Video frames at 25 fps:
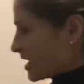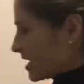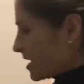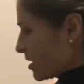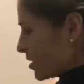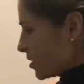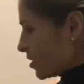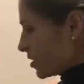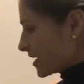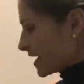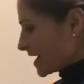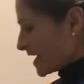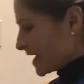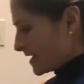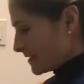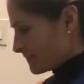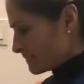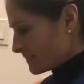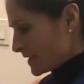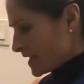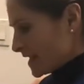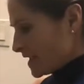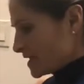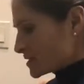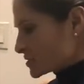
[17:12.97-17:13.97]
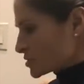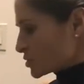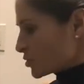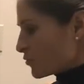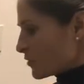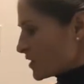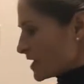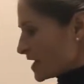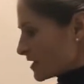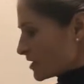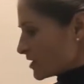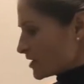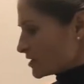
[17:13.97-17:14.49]
Okay, so we
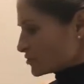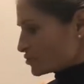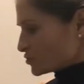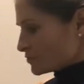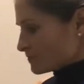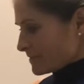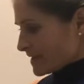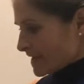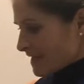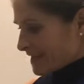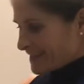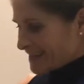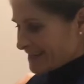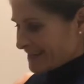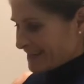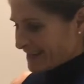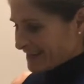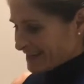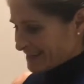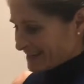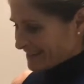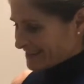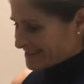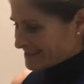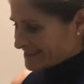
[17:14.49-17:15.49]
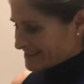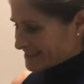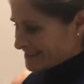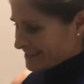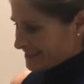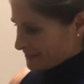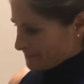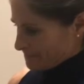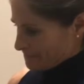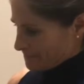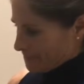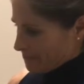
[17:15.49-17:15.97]
are going to make the tea.